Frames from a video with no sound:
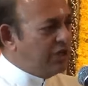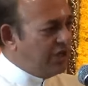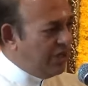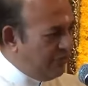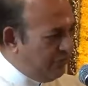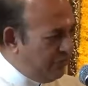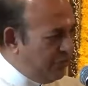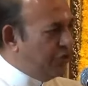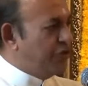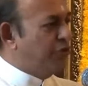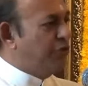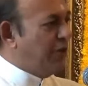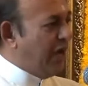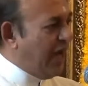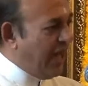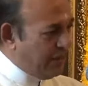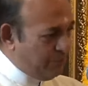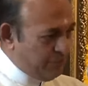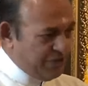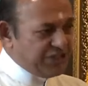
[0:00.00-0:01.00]
to give you
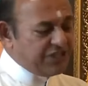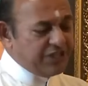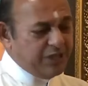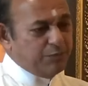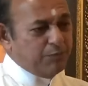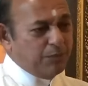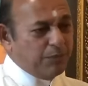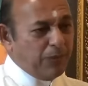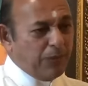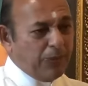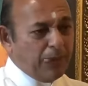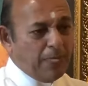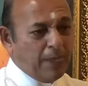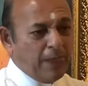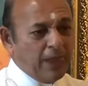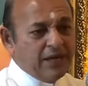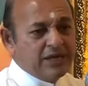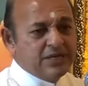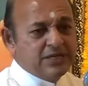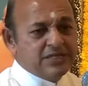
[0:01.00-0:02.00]
admission?
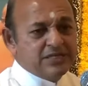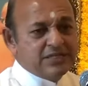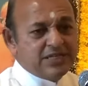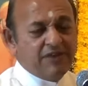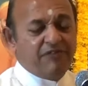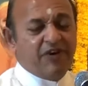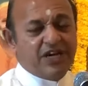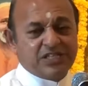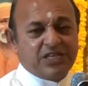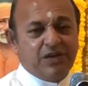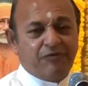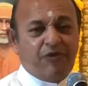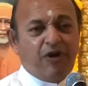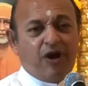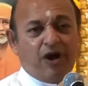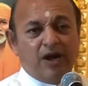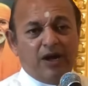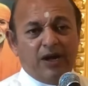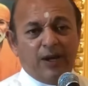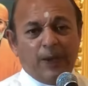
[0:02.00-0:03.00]
See, first of
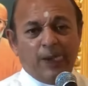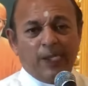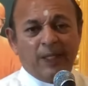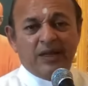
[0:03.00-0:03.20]
all,